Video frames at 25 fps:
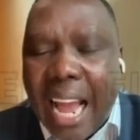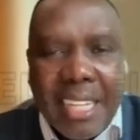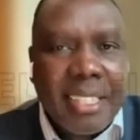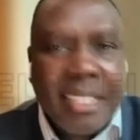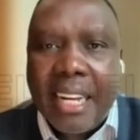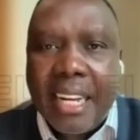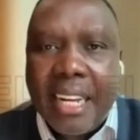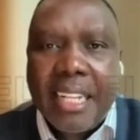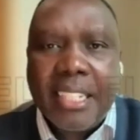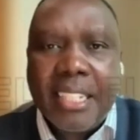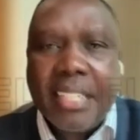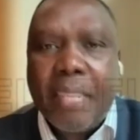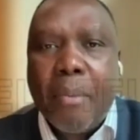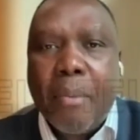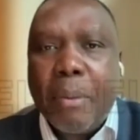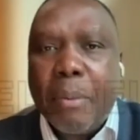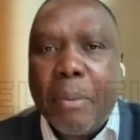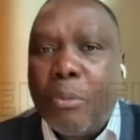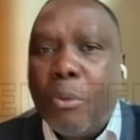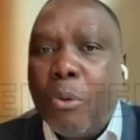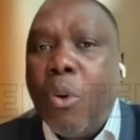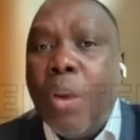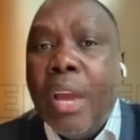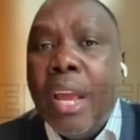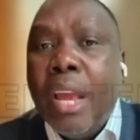the Nigerian
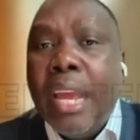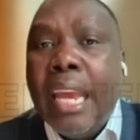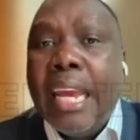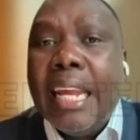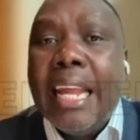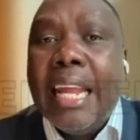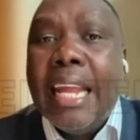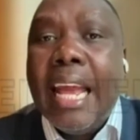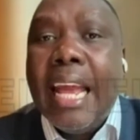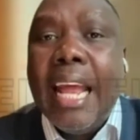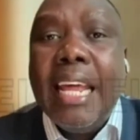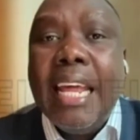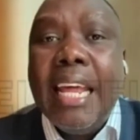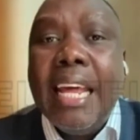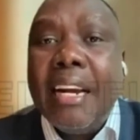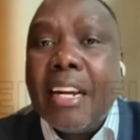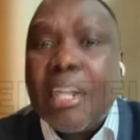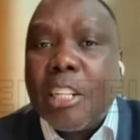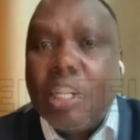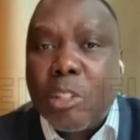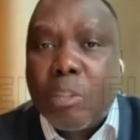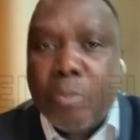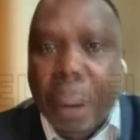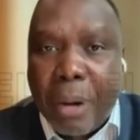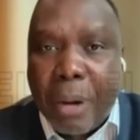people in any
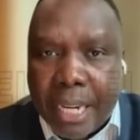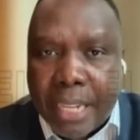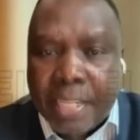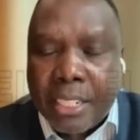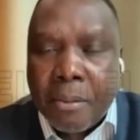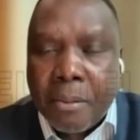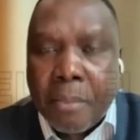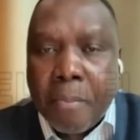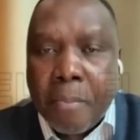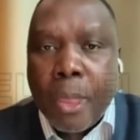respect.